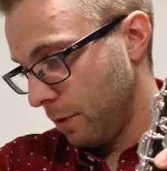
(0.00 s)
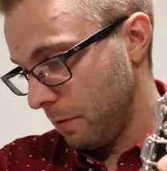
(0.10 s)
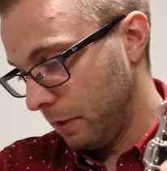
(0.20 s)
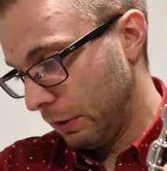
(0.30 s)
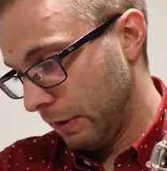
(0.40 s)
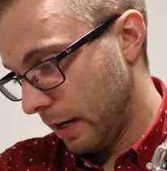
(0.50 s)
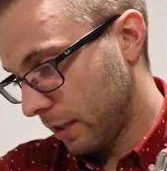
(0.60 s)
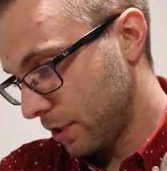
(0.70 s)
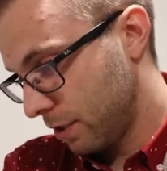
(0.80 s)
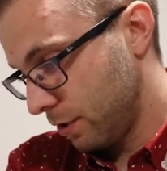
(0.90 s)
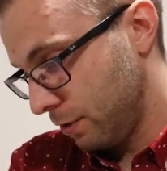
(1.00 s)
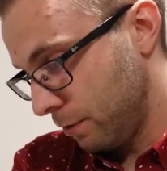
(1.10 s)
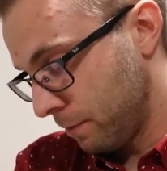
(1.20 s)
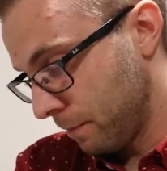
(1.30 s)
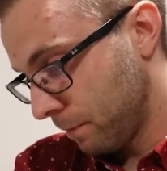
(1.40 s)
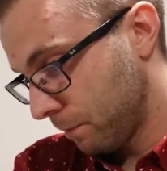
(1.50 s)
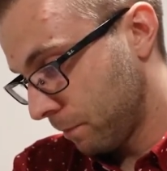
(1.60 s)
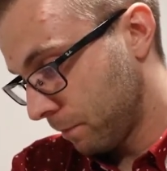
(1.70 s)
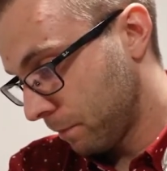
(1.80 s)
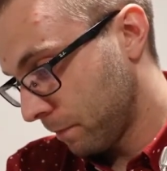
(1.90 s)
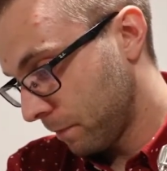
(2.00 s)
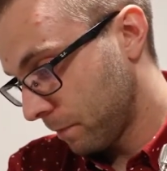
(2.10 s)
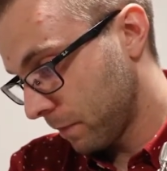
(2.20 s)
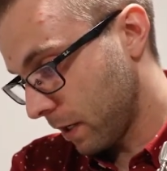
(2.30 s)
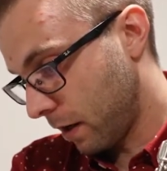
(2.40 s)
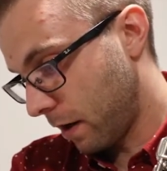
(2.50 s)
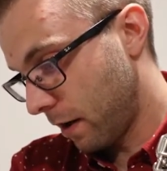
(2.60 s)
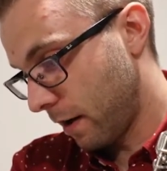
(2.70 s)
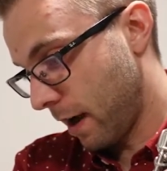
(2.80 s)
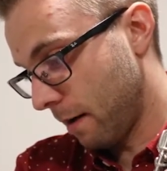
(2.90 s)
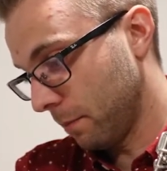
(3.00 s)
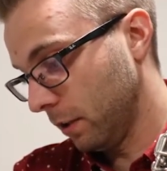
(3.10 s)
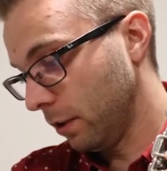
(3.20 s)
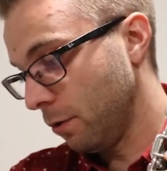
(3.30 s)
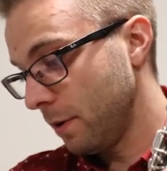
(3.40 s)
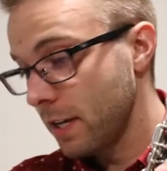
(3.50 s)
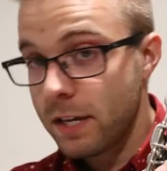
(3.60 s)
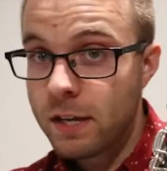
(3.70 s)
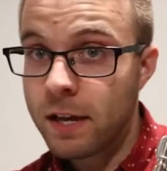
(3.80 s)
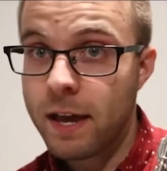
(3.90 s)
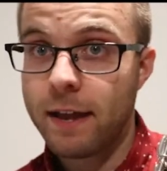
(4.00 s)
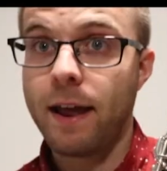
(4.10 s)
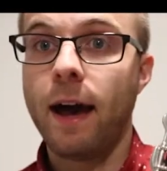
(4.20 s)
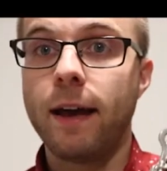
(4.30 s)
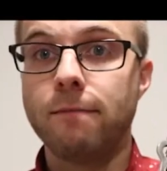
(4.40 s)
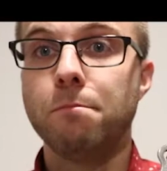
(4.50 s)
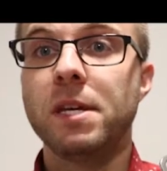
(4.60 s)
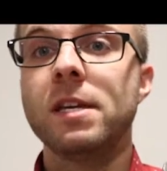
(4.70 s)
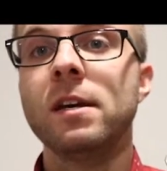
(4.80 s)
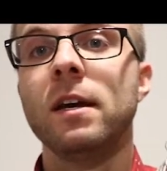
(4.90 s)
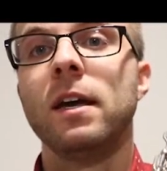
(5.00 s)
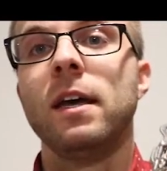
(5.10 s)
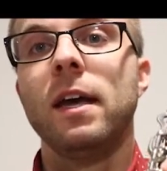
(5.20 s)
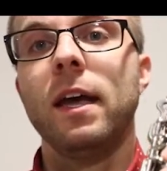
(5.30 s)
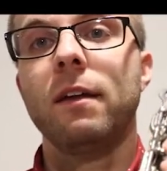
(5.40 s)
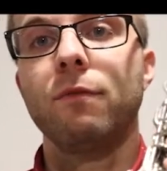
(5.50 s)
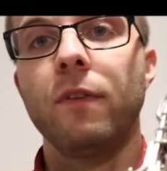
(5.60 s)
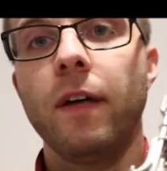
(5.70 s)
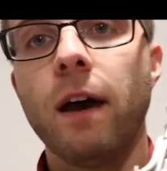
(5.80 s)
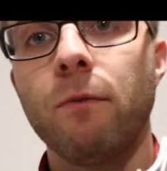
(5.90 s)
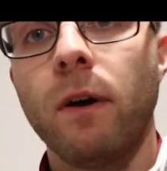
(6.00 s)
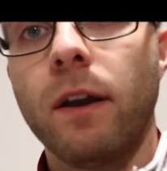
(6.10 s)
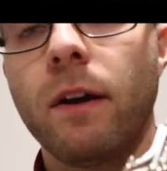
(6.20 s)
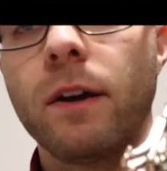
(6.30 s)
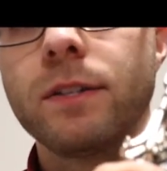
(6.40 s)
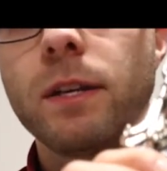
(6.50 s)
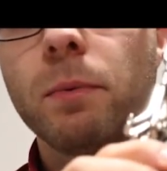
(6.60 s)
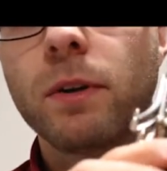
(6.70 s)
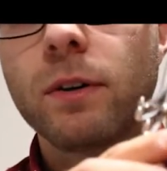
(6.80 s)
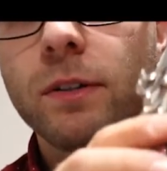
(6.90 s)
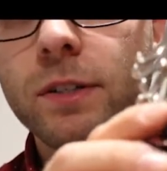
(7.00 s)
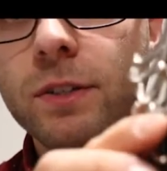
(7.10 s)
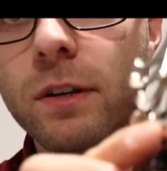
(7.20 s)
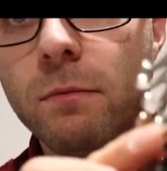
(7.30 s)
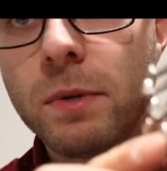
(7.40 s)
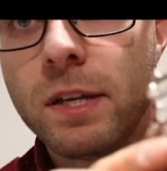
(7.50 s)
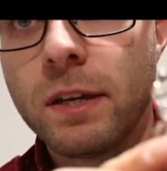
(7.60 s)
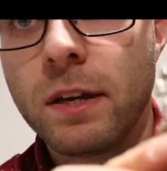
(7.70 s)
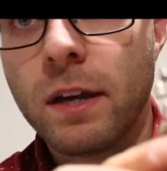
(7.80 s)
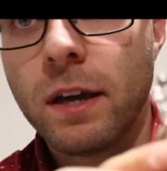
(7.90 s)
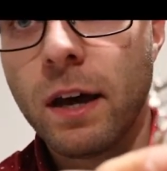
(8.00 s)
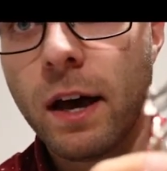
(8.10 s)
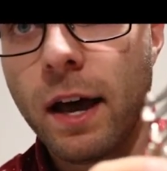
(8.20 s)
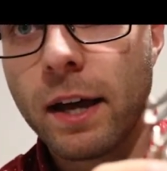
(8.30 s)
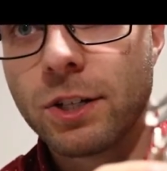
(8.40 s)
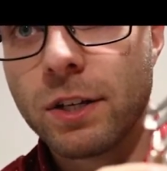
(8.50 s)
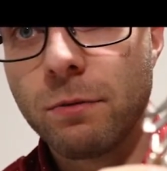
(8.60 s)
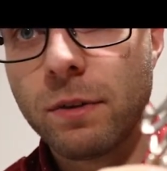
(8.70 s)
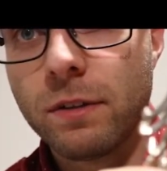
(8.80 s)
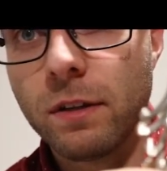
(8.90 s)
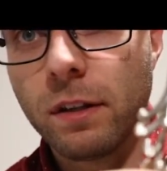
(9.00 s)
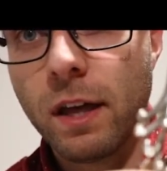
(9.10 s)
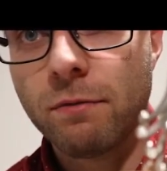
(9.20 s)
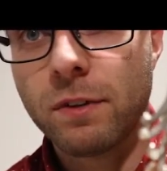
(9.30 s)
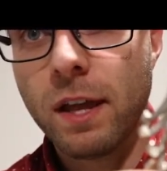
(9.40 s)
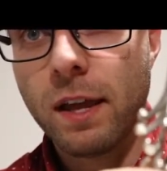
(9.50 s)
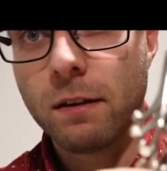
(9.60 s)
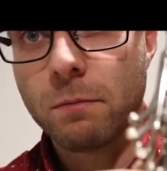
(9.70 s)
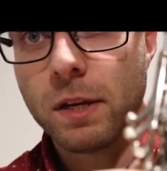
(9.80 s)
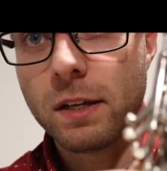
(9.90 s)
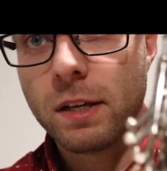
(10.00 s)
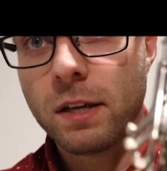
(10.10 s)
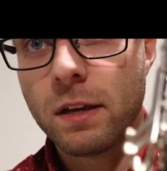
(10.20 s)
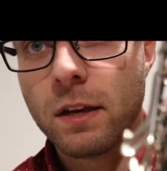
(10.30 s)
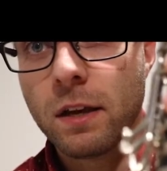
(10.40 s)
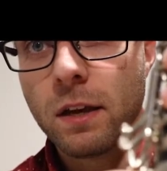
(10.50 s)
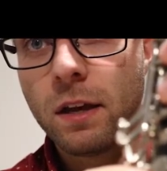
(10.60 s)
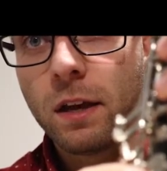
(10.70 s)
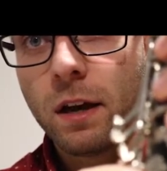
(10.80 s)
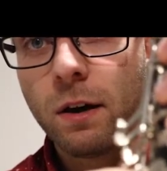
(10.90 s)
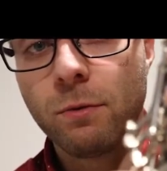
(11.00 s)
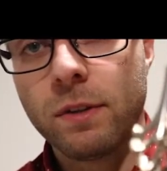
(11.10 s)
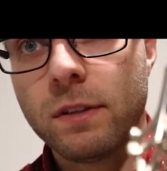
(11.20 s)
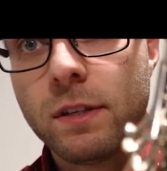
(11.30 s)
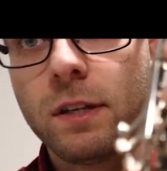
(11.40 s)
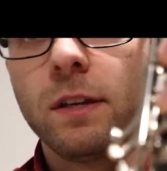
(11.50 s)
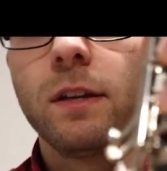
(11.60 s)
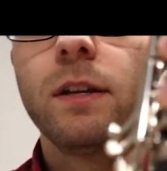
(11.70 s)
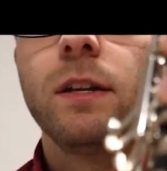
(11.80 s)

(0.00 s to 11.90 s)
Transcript: we would go next to our low E and high B, and for that one, our typical is going to be actually with the left hand pinky with the